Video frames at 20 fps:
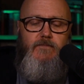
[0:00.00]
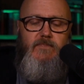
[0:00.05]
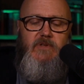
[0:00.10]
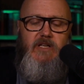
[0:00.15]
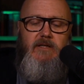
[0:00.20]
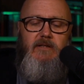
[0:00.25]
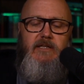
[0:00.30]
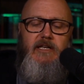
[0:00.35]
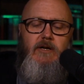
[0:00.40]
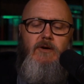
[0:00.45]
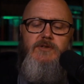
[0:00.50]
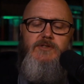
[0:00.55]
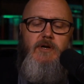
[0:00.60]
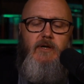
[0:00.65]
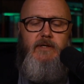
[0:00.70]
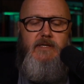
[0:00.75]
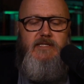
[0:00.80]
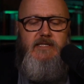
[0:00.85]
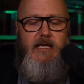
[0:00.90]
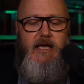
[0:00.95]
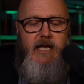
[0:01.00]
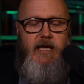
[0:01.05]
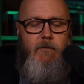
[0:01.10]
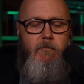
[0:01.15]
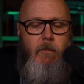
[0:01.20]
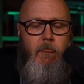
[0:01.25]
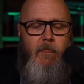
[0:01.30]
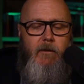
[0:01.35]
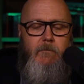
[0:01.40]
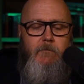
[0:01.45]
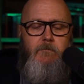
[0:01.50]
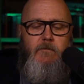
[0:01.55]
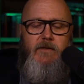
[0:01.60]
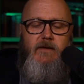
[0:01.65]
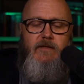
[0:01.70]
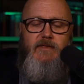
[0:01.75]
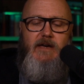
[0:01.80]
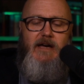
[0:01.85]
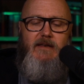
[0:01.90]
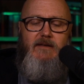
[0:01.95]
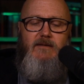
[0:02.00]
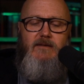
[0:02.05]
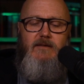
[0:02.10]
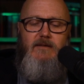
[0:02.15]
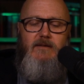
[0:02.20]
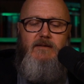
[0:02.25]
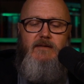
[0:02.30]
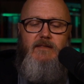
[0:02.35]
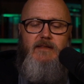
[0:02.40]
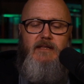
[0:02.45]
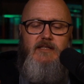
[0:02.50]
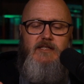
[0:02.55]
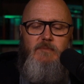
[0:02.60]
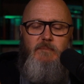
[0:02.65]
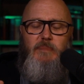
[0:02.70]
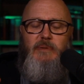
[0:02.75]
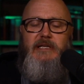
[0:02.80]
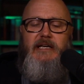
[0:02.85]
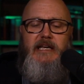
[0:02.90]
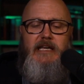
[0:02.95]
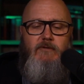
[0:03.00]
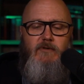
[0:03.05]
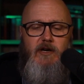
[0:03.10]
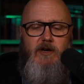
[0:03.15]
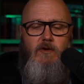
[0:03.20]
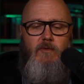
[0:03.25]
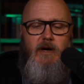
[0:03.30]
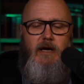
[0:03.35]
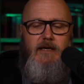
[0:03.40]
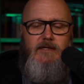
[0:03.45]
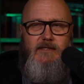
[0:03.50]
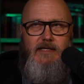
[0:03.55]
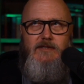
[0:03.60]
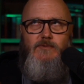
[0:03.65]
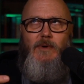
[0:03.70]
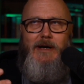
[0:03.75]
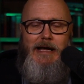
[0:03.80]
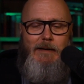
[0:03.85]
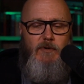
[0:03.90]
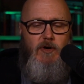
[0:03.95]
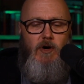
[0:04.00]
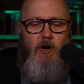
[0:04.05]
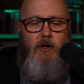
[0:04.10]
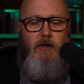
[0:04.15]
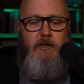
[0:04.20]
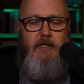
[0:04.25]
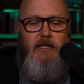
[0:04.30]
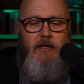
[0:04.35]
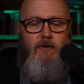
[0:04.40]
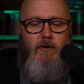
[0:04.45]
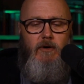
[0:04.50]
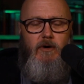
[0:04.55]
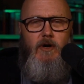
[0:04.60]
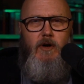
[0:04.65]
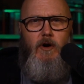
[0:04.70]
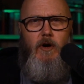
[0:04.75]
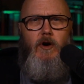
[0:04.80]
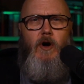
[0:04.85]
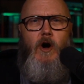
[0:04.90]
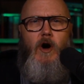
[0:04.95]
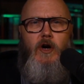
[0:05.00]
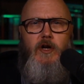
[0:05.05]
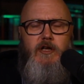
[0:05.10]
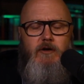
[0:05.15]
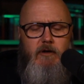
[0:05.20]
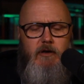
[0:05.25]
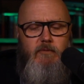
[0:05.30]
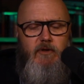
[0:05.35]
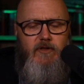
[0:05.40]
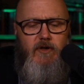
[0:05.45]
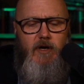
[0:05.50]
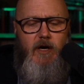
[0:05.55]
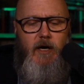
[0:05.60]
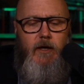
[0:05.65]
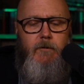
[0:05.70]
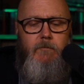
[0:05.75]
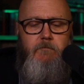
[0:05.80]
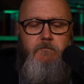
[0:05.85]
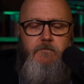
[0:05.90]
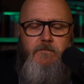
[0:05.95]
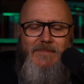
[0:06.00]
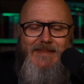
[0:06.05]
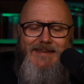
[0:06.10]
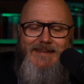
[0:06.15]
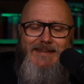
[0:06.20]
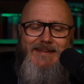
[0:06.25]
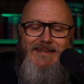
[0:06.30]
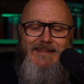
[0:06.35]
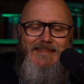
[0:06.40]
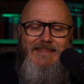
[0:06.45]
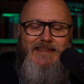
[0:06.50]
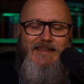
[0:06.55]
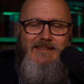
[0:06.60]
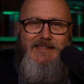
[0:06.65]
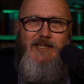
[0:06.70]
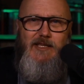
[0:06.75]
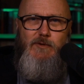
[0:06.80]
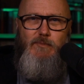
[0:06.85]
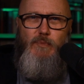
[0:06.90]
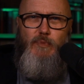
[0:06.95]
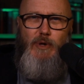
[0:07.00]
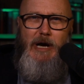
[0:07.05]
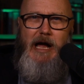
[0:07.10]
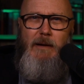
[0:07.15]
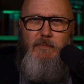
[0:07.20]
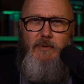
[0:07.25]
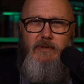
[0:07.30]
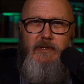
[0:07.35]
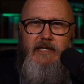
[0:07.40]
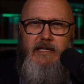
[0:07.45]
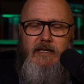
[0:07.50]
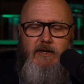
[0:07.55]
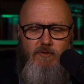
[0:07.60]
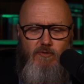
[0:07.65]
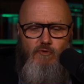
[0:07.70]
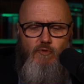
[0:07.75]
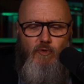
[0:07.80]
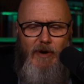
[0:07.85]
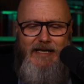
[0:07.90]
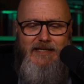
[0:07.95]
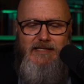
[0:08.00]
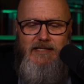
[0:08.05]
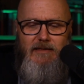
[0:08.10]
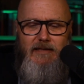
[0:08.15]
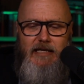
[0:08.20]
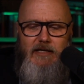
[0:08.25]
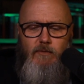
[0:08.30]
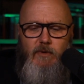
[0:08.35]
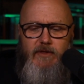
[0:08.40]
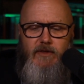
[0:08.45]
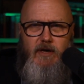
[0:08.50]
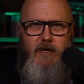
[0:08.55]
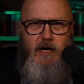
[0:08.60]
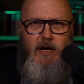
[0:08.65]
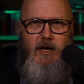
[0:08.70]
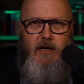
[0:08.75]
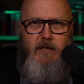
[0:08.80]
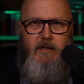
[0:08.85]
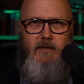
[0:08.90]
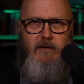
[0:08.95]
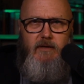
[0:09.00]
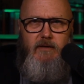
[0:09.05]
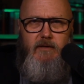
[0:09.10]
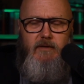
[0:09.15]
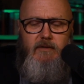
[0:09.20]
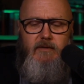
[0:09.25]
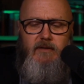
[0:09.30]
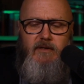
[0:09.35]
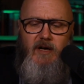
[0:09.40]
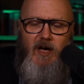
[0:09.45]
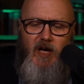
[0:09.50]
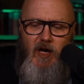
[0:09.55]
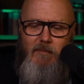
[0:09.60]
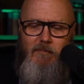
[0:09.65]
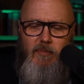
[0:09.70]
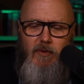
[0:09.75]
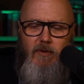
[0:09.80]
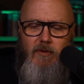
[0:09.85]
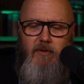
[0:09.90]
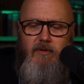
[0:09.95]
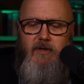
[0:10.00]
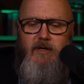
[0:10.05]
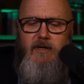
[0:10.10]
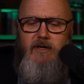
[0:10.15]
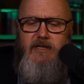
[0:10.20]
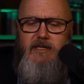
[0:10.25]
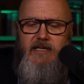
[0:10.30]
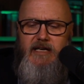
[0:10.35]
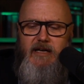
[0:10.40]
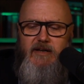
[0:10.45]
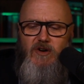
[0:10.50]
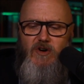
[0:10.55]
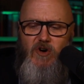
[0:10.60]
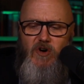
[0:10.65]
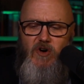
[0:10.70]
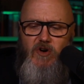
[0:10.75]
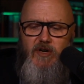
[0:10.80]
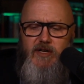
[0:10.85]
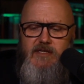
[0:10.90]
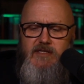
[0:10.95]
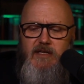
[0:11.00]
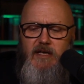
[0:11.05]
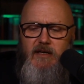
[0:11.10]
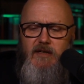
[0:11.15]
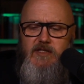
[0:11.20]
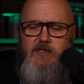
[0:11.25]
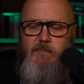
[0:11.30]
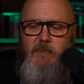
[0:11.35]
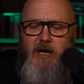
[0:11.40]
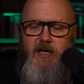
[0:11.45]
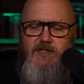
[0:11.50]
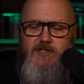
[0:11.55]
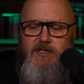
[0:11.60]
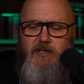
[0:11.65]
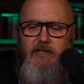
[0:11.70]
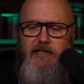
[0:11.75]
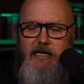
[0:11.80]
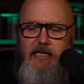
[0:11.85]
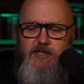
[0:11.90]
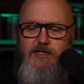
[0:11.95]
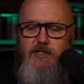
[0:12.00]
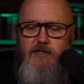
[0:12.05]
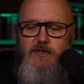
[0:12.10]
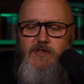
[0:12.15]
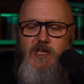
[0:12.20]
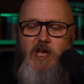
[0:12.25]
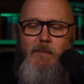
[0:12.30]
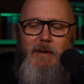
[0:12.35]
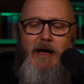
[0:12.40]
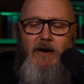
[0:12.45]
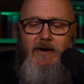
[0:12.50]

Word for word: Lee goes on to say that this pleading request, that's what I'm calling it, or arguing with God, this is properly wrestling with God, humble yet earnest expostulations about